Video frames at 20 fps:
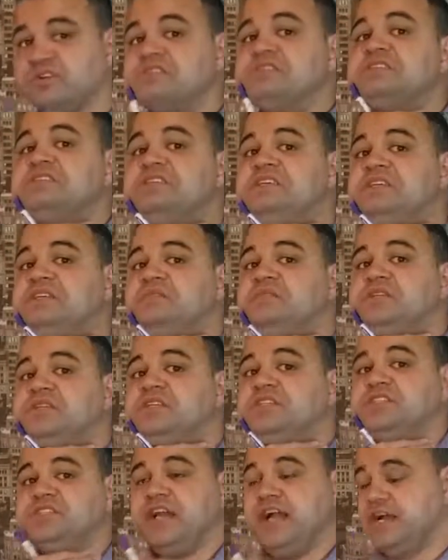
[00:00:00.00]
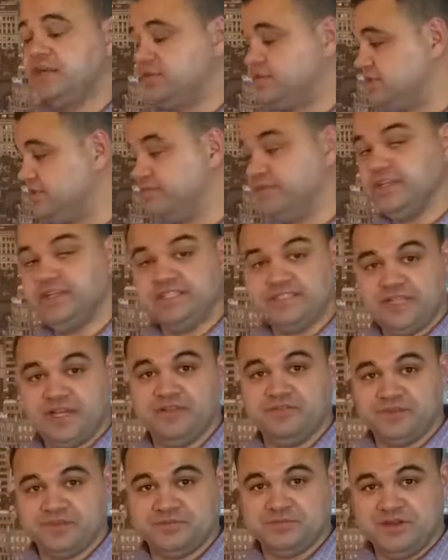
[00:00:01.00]
versus dealing with the shackles of a,
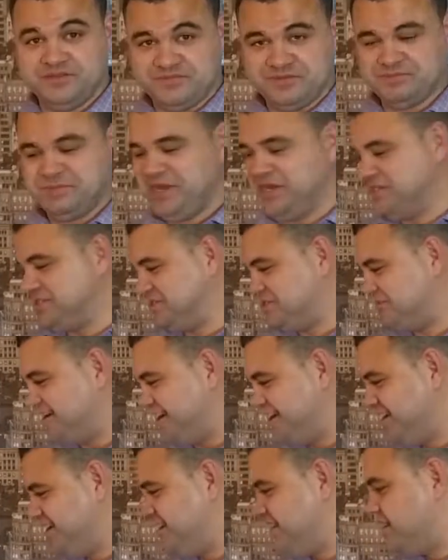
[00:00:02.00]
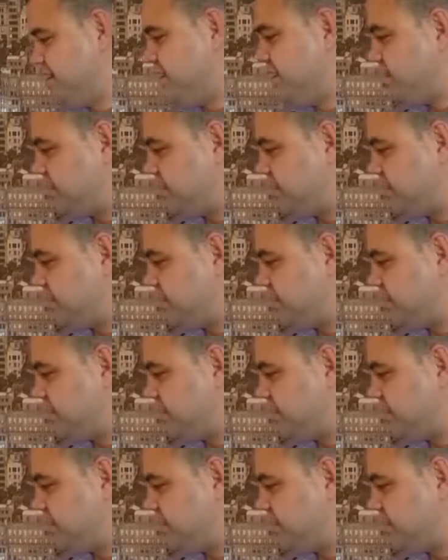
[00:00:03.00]
of a, of a budget, right?